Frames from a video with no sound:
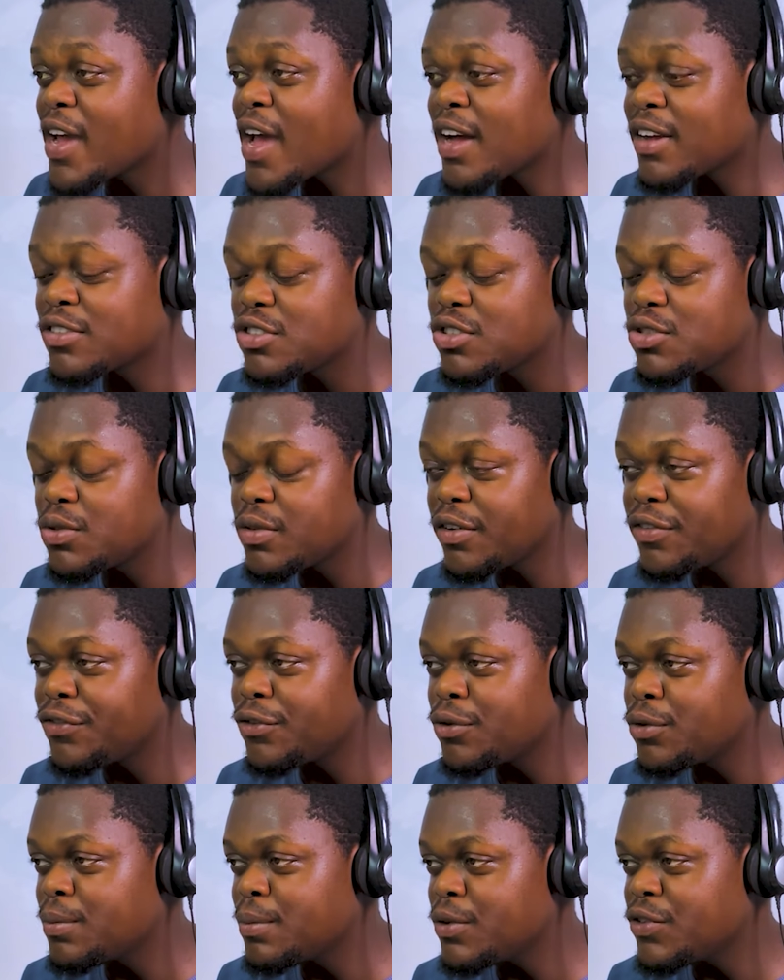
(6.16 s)
react to the
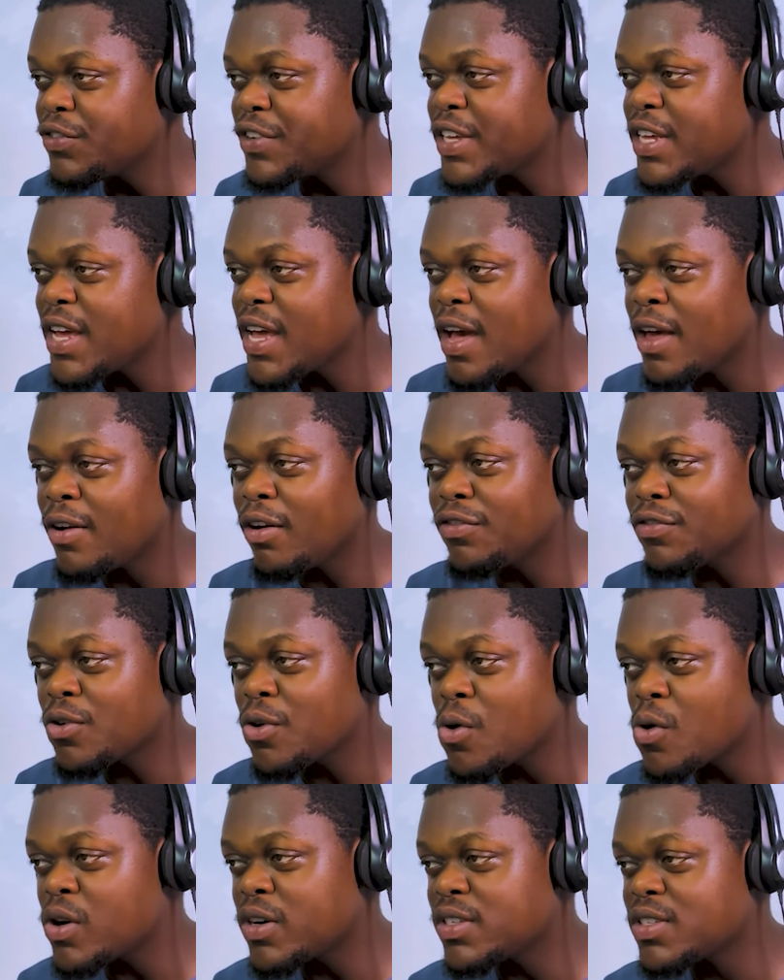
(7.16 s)
full movie, and of
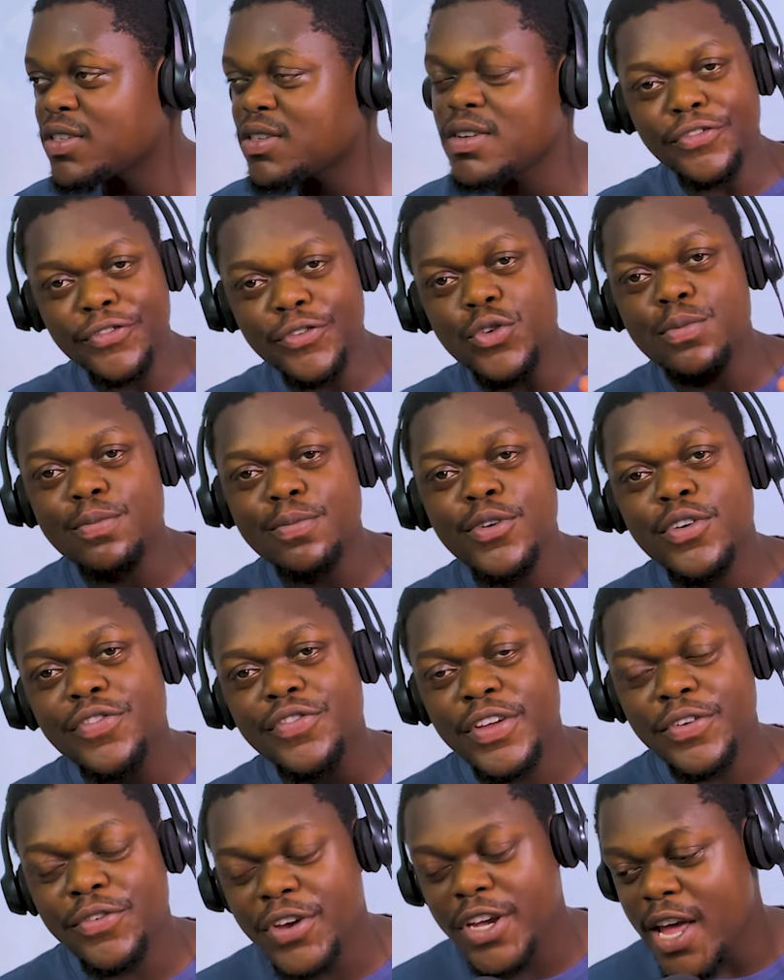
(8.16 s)
course, the full
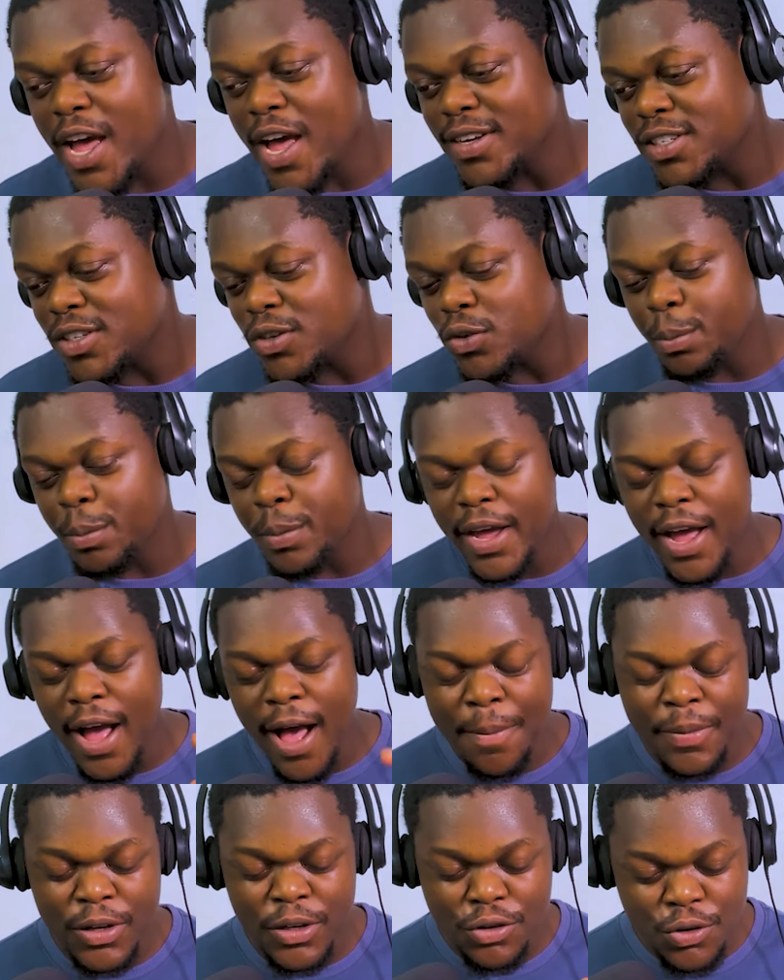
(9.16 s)
movie reaction will be
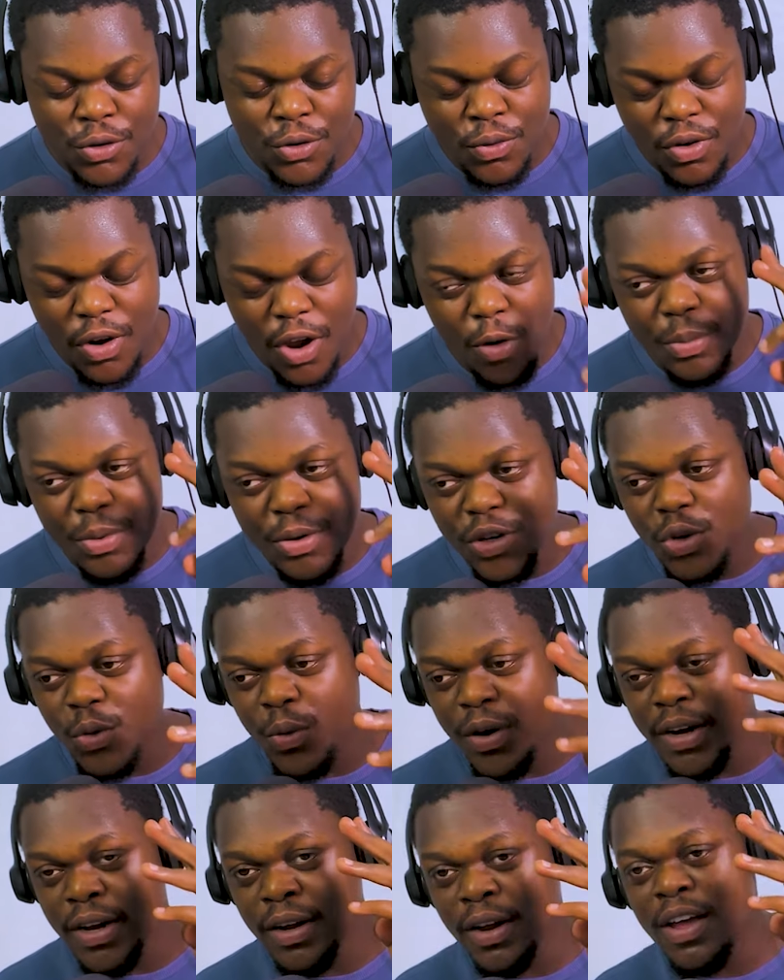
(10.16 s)
coming soon. I'll be
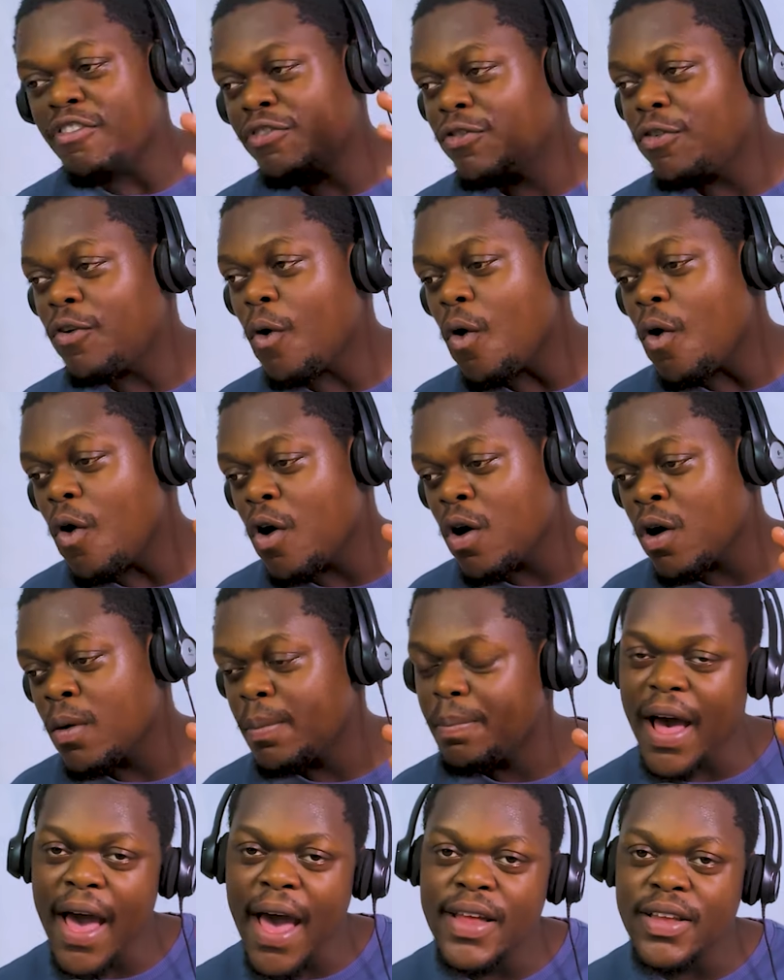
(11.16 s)
doing a
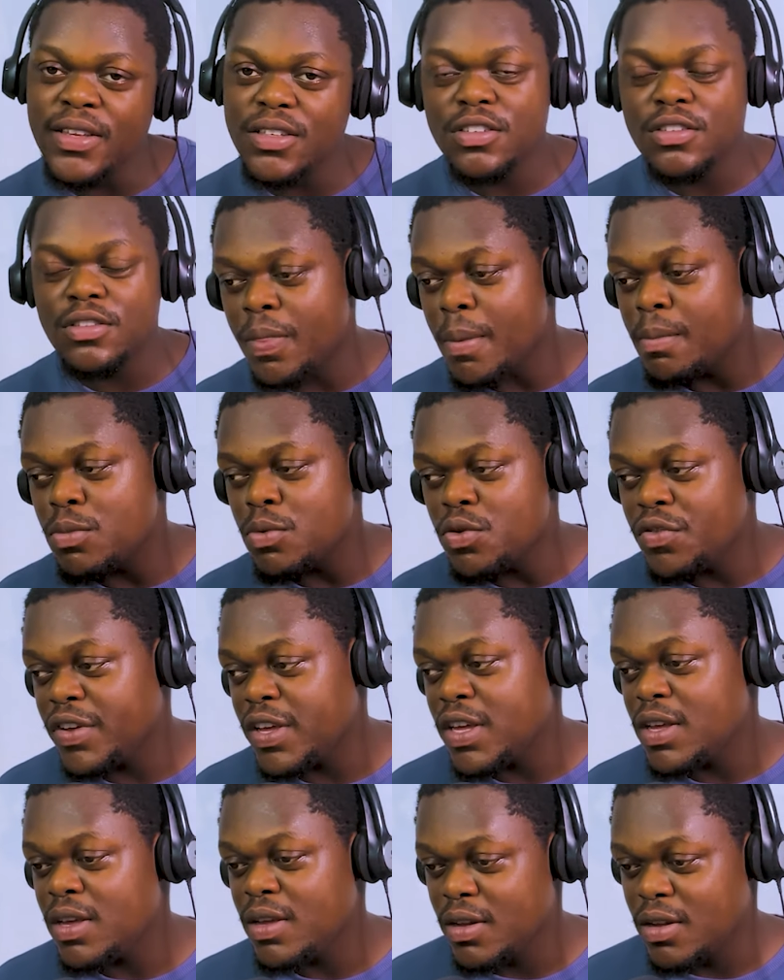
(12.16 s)
4-part on the
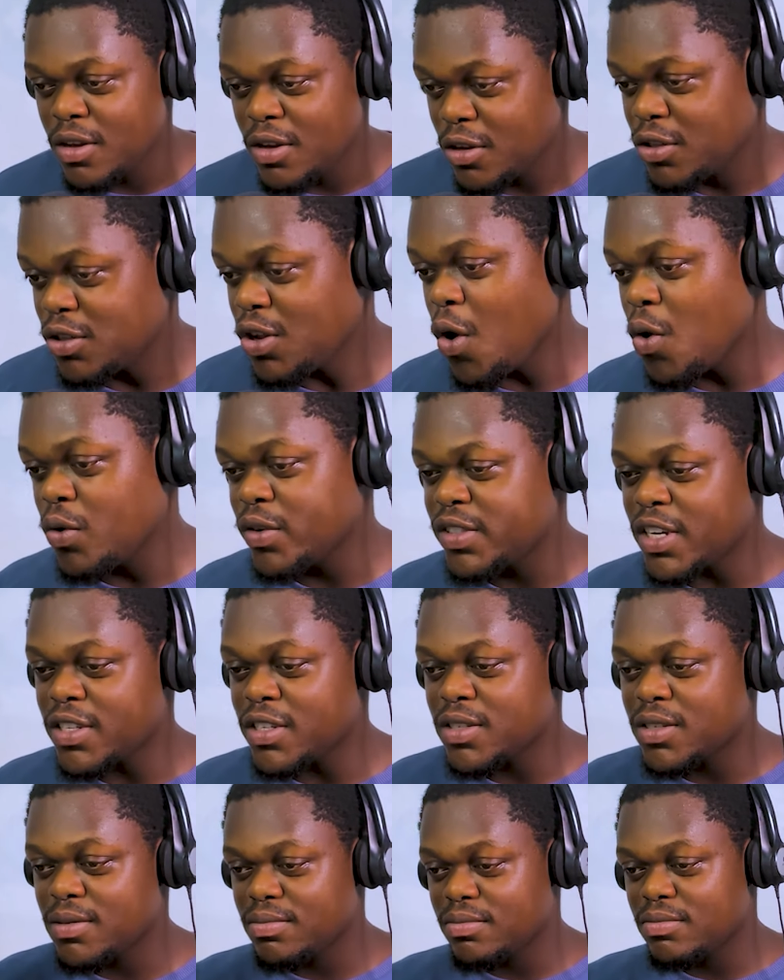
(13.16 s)
movie, so
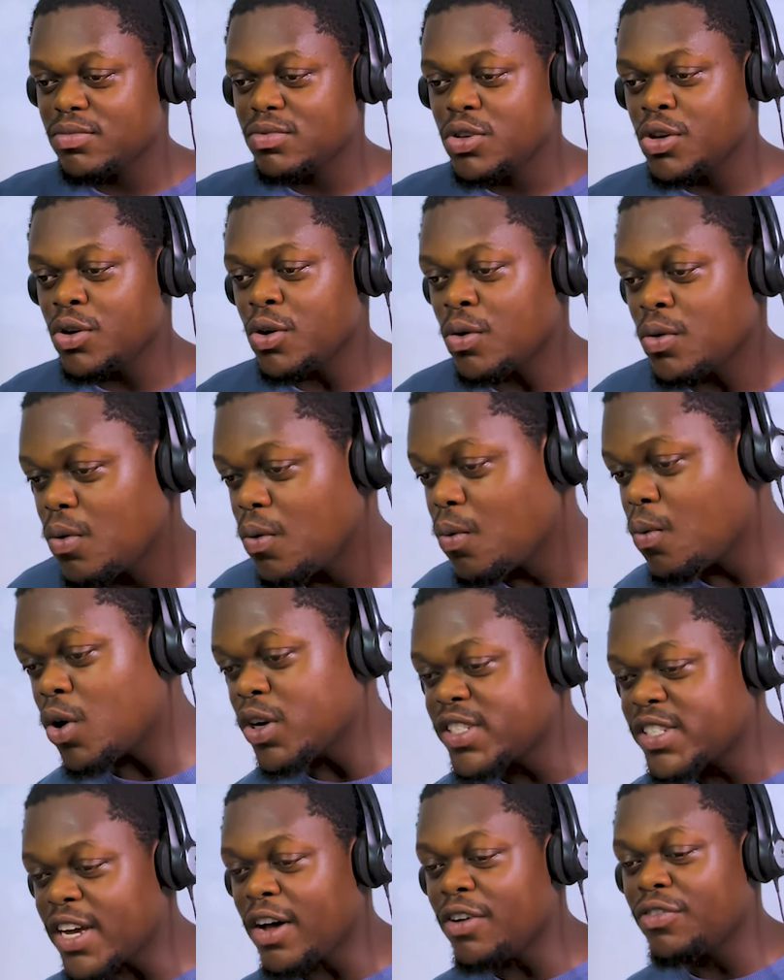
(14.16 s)
just, you know,
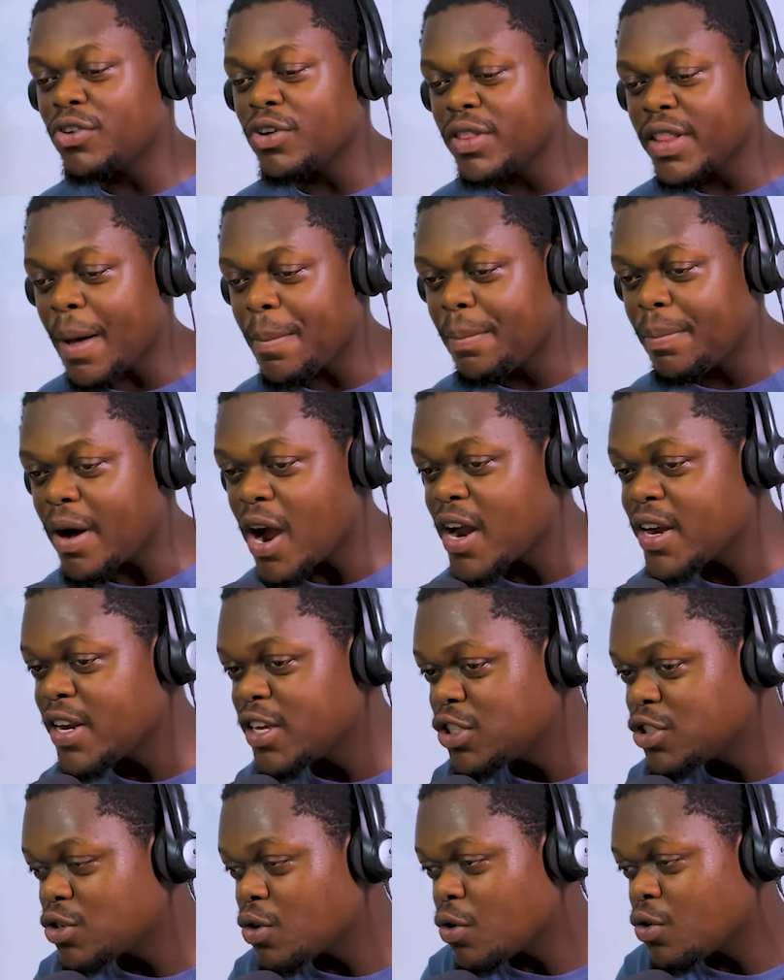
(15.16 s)
watch out for that part.
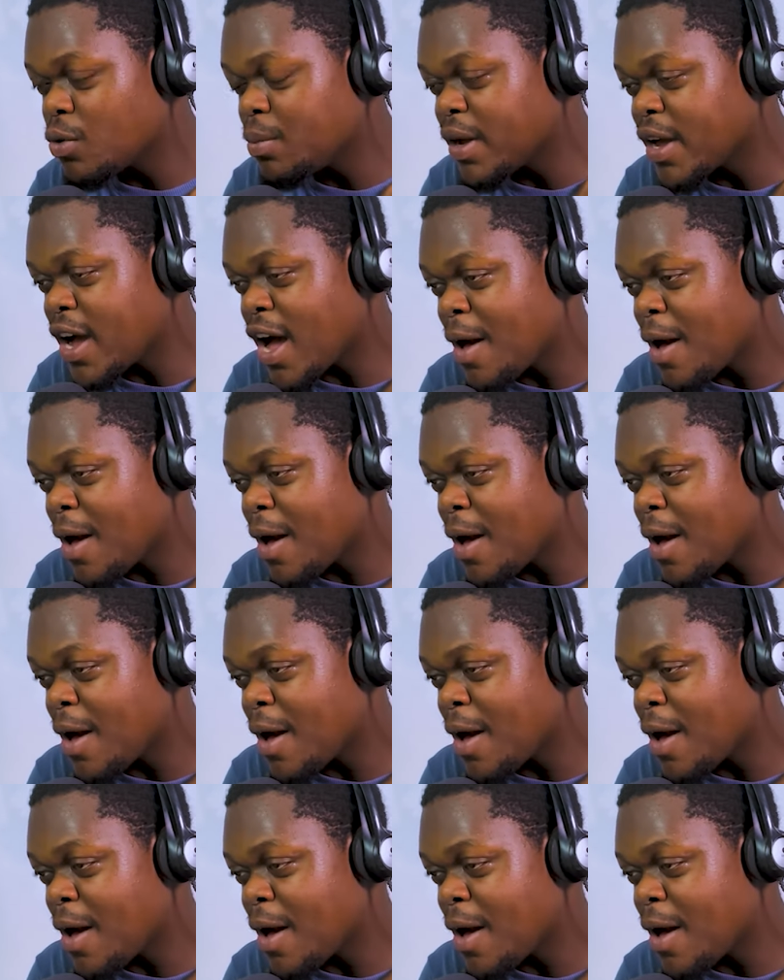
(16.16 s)
It's going to be